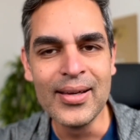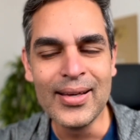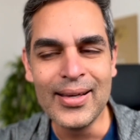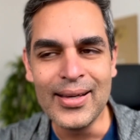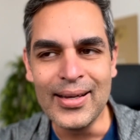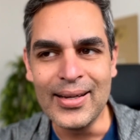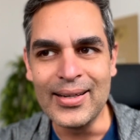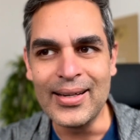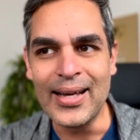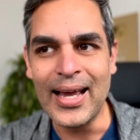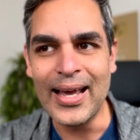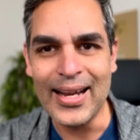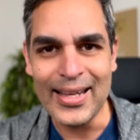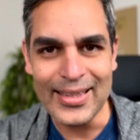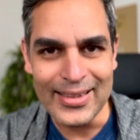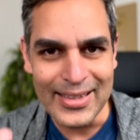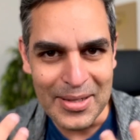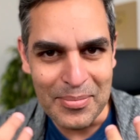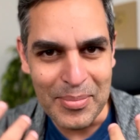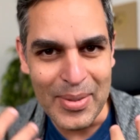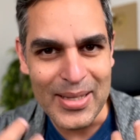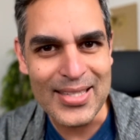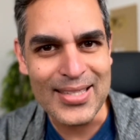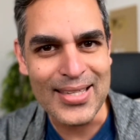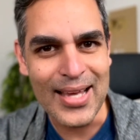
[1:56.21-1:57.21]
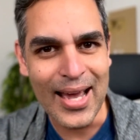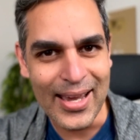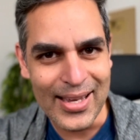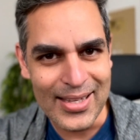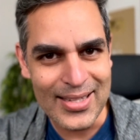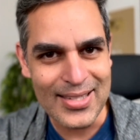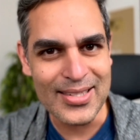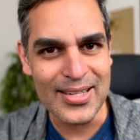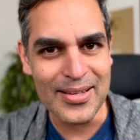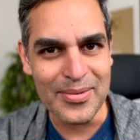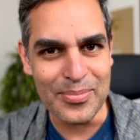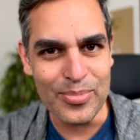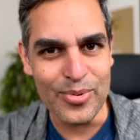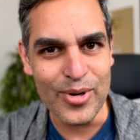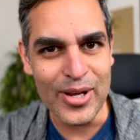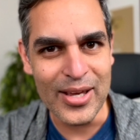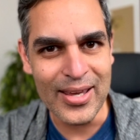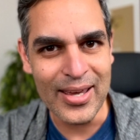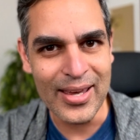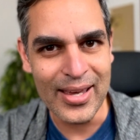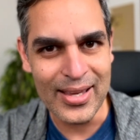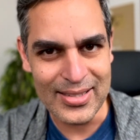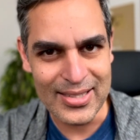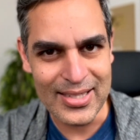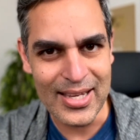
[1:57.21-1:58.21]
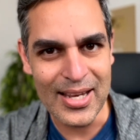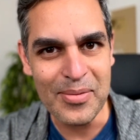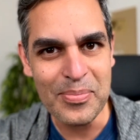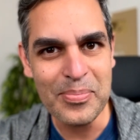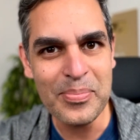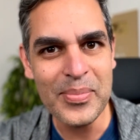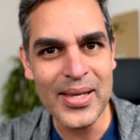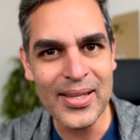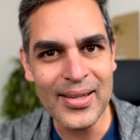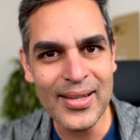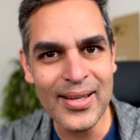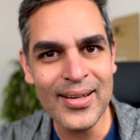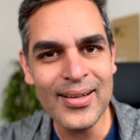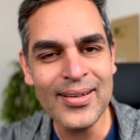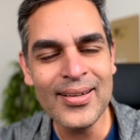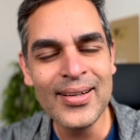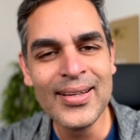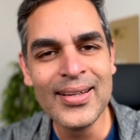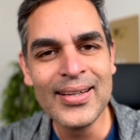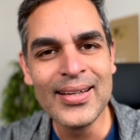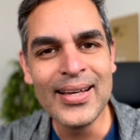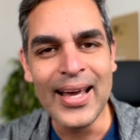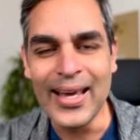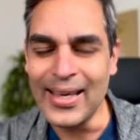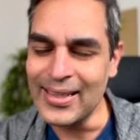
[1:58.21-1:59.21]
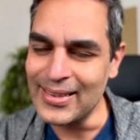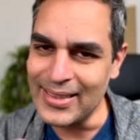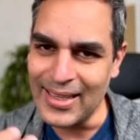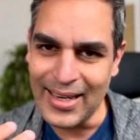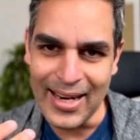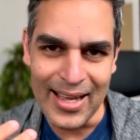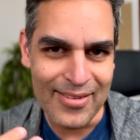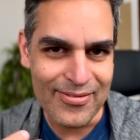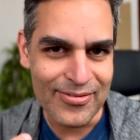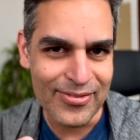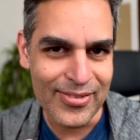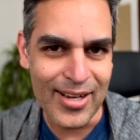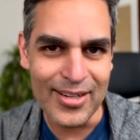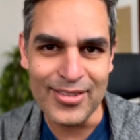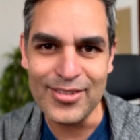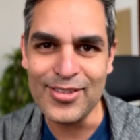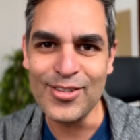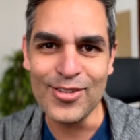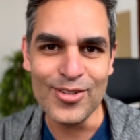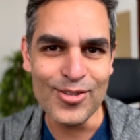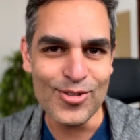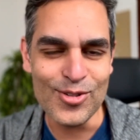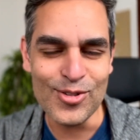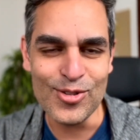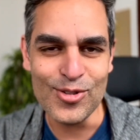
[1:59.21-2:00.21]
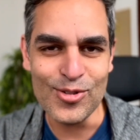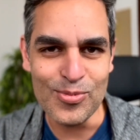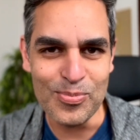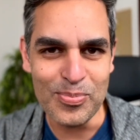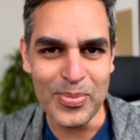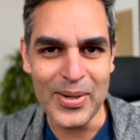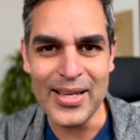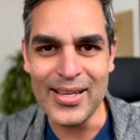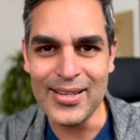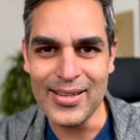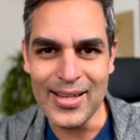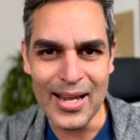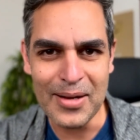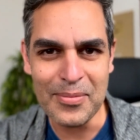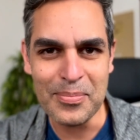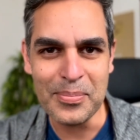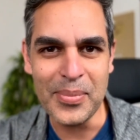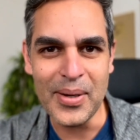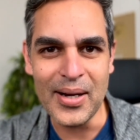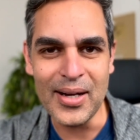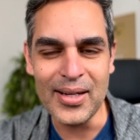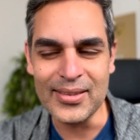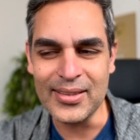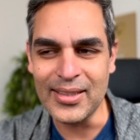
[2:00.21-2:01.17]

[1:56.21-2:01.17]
And I think my science upbringing has helped me there. And then I've continued to play that part.